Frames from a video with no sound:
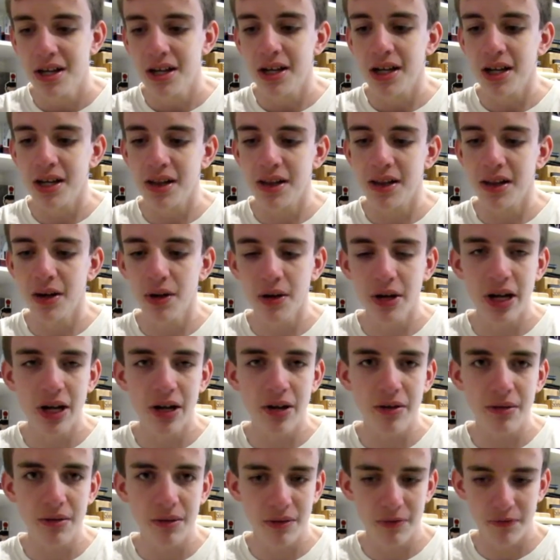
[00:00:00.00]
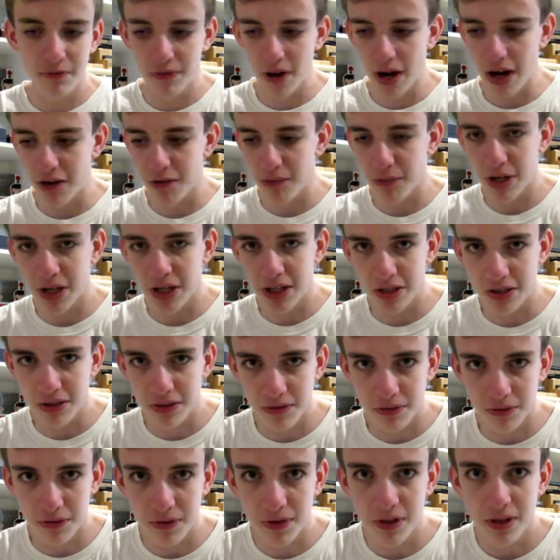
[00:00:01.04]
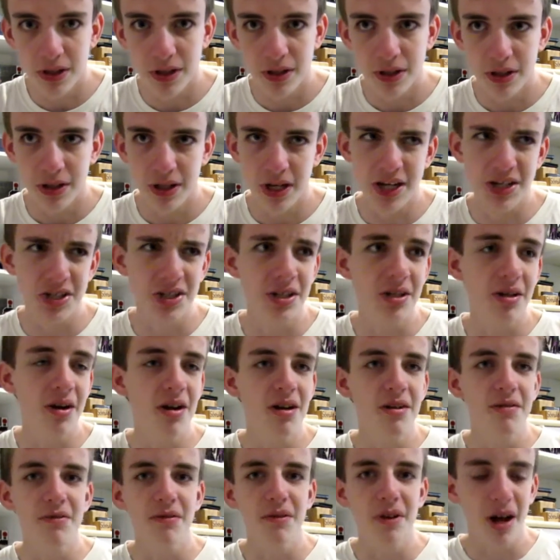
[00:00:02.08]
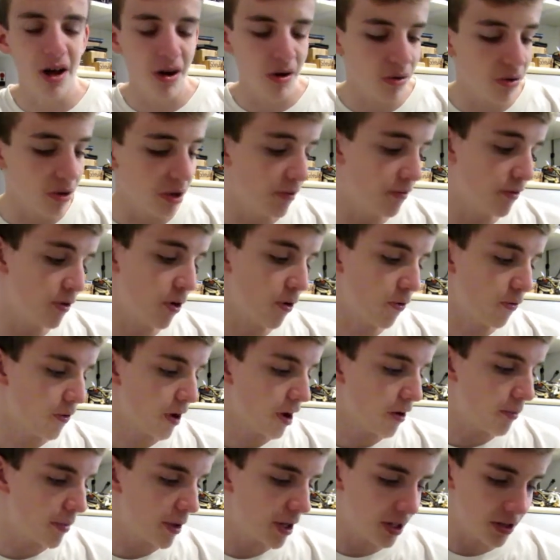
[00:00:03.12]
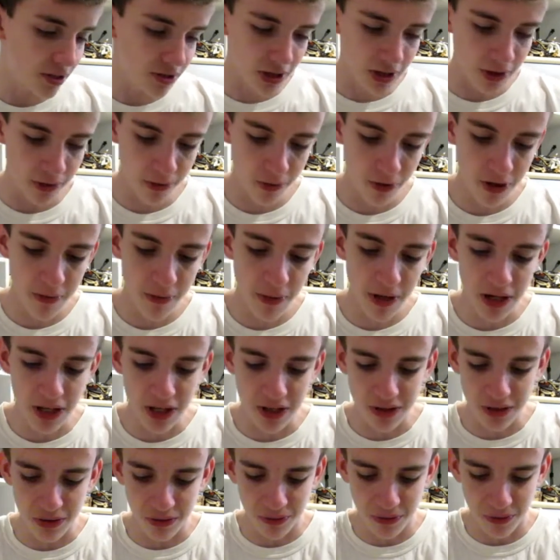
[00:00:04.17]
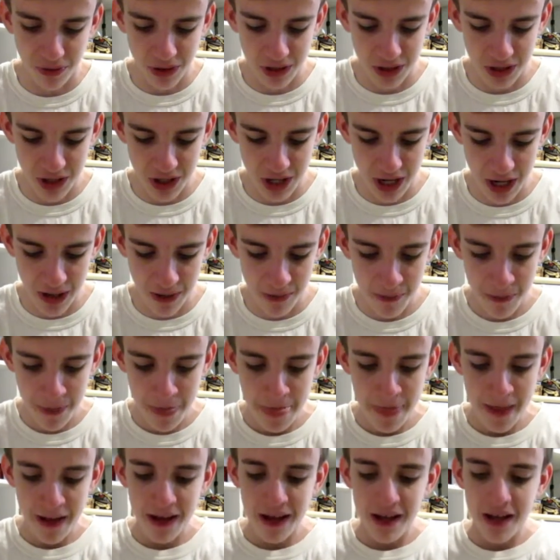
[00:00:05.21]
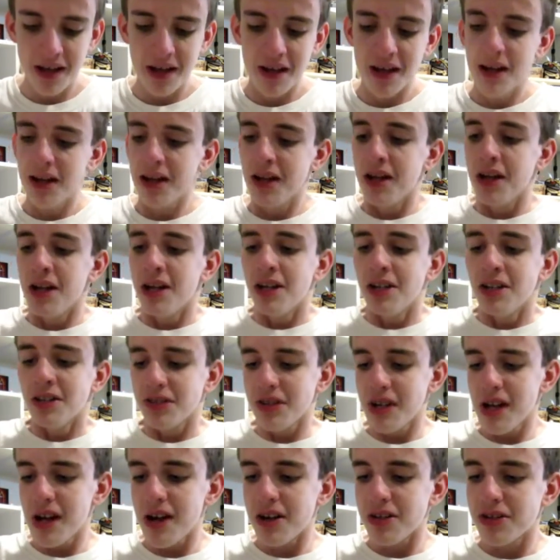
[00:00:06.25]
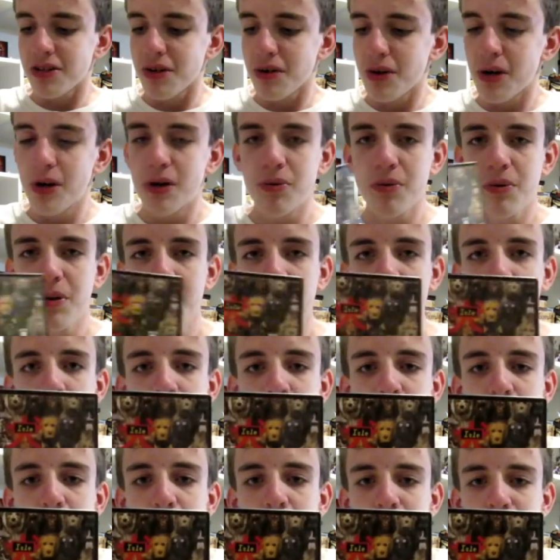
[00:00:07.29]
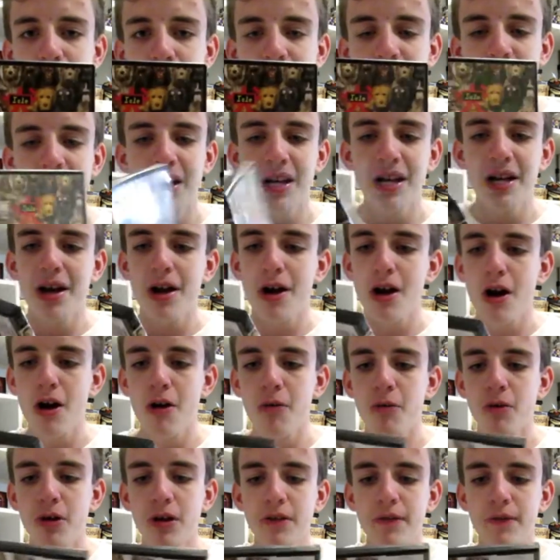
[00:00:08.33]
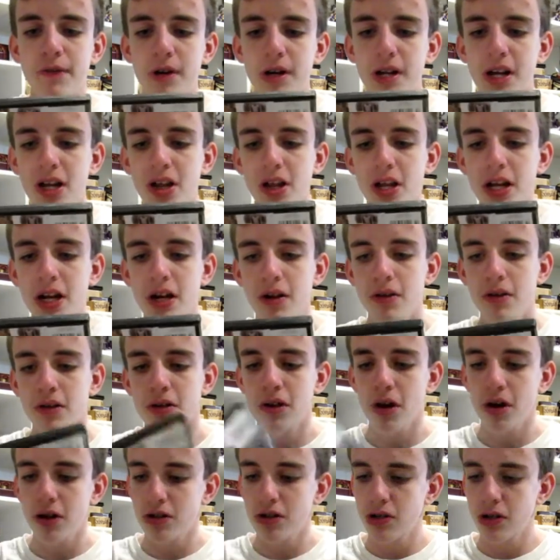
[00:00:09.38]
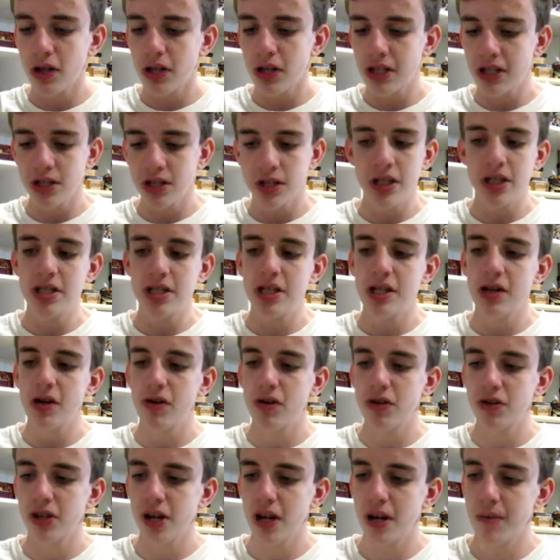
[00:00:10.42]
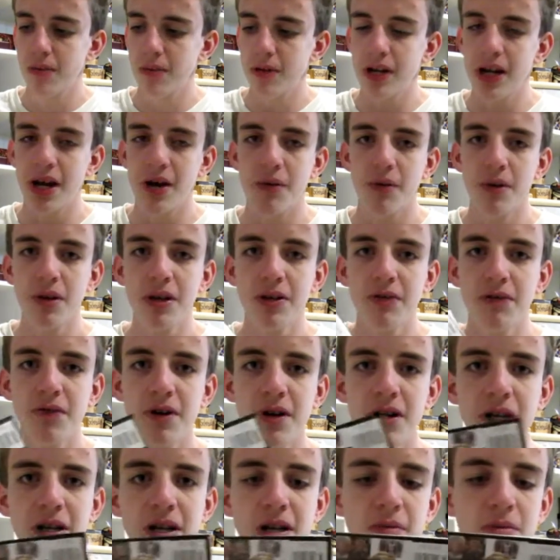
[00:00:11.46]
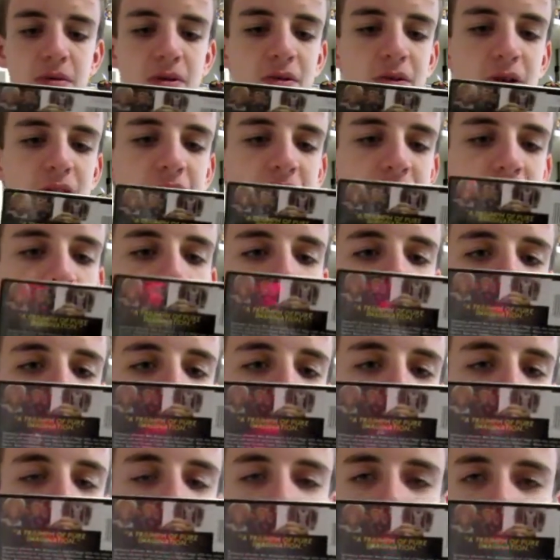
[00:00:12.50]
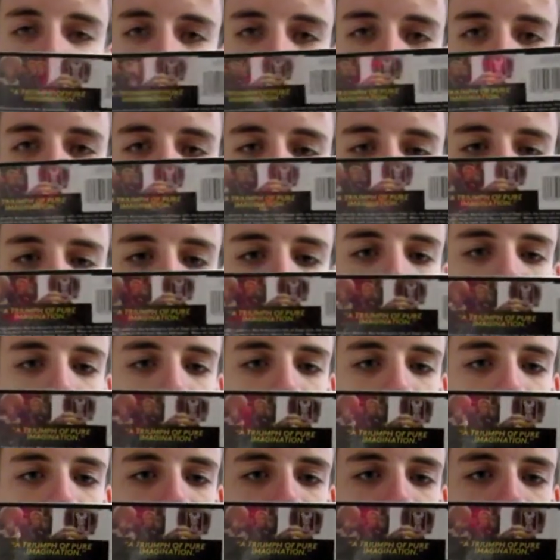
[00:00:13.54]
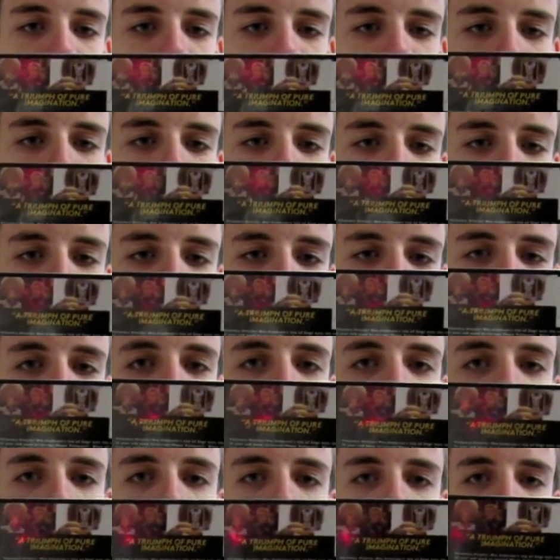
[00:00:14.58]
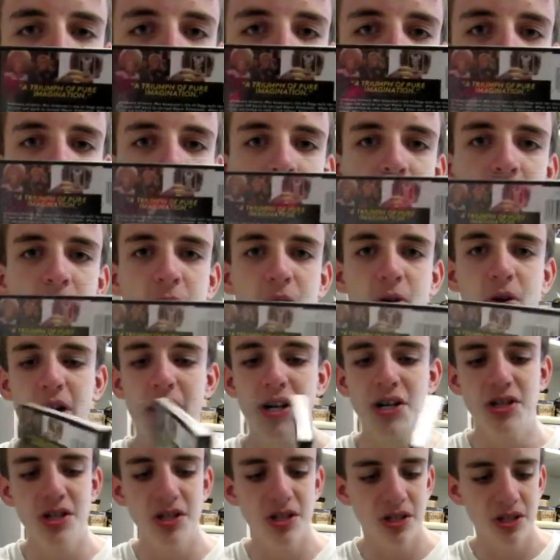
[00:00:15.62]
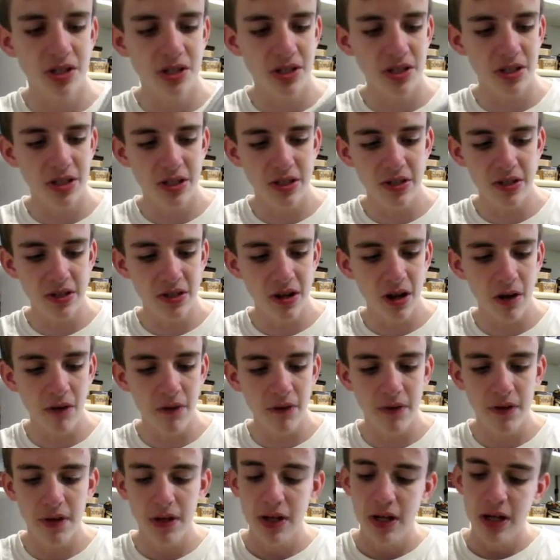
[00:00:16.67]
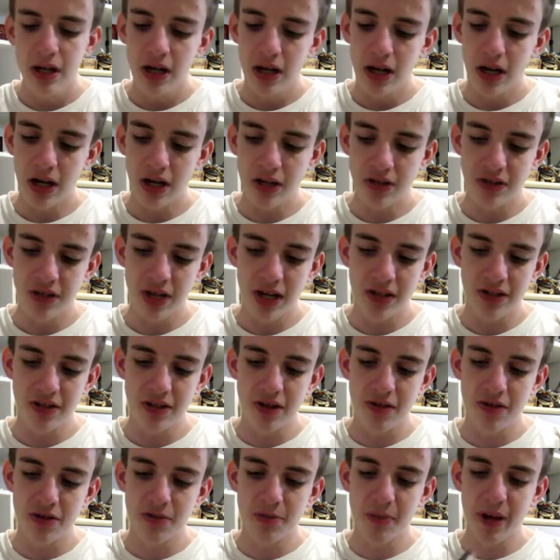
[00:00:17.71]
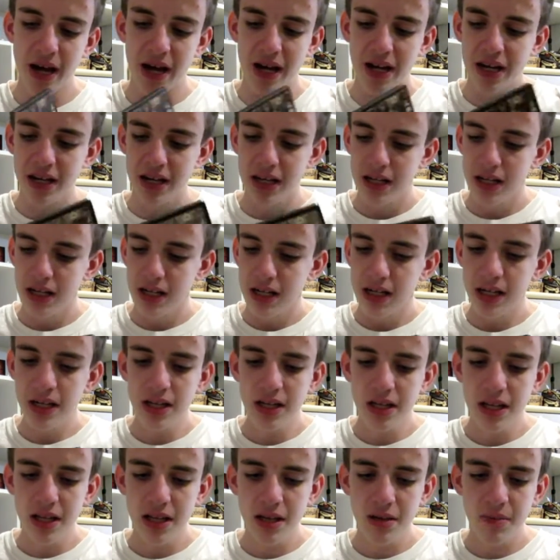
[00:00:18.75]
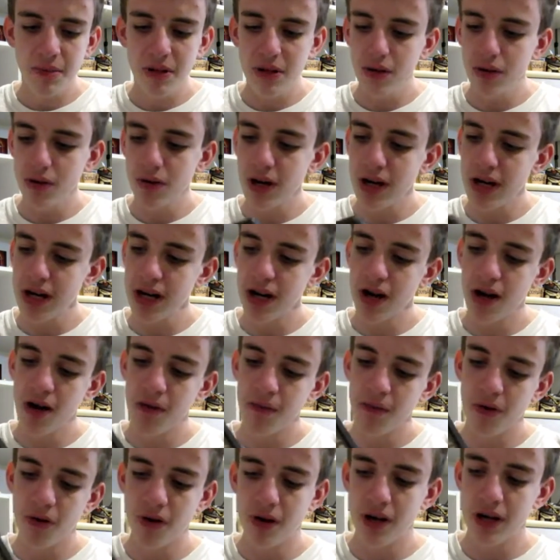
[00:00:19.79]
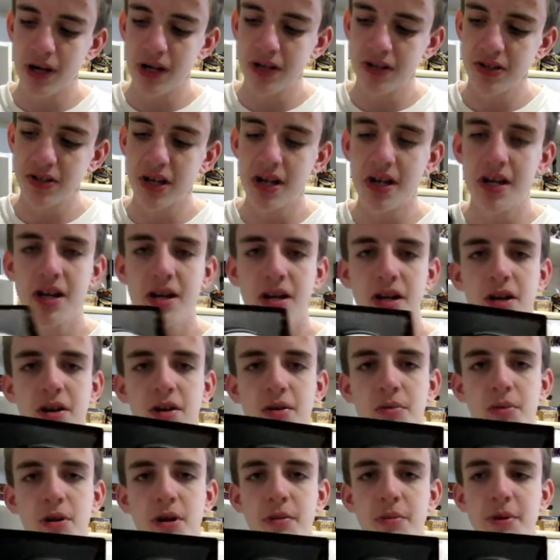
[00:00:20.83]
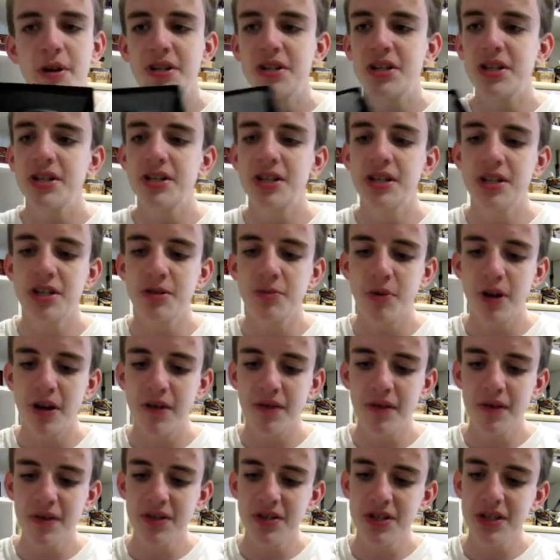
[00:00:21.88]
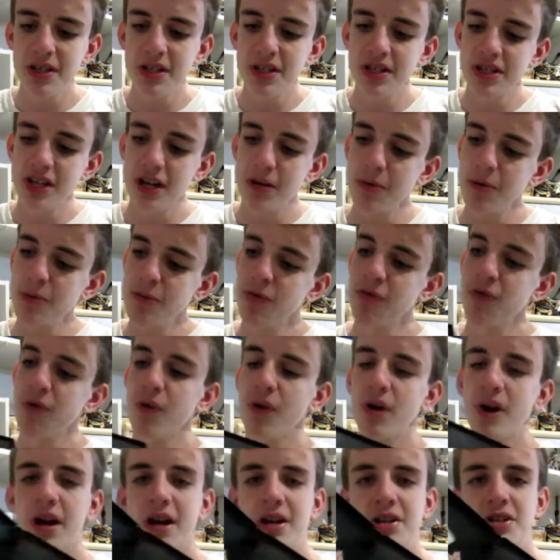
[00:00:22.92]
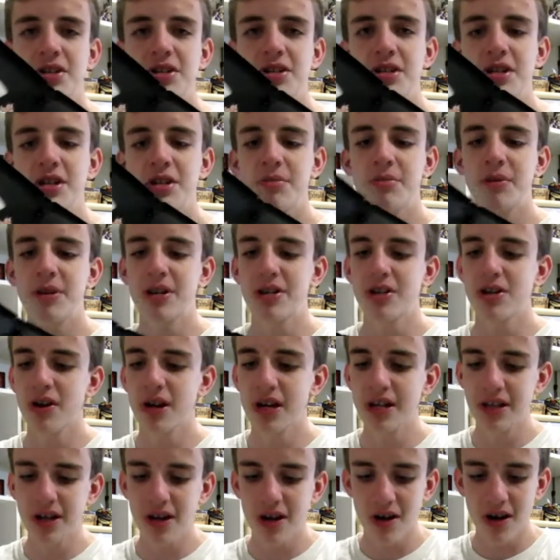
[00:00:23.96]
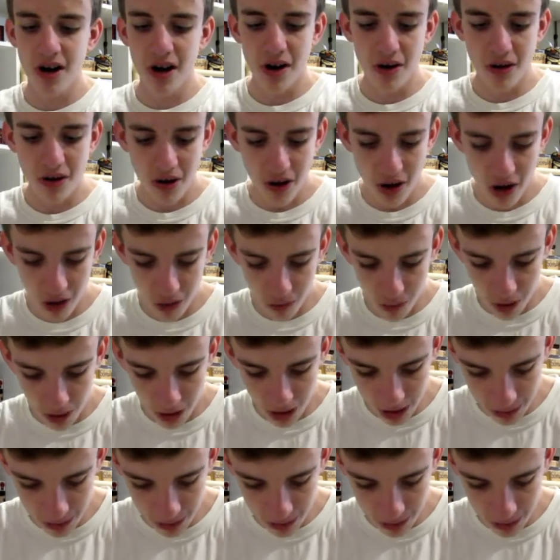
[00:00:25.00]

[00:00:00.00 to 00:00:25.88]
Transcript: and they'll get 5 minutes of, actually not even, I don't even know 5 minutes, like 3 minutes of footage a day. So yeah, so really cool front thing, really funny. I like how the dogs are like sneezing all the time, but yeah, really funny movie, and also it's like a zeitgeist for right now and stuff and everything with the immigration and stuff. So yeah, so that was the back, and then the middle right, or inside, pretty basic disc, but I've never seen this happen before. I actually see a picture right there. I don't know how well I'm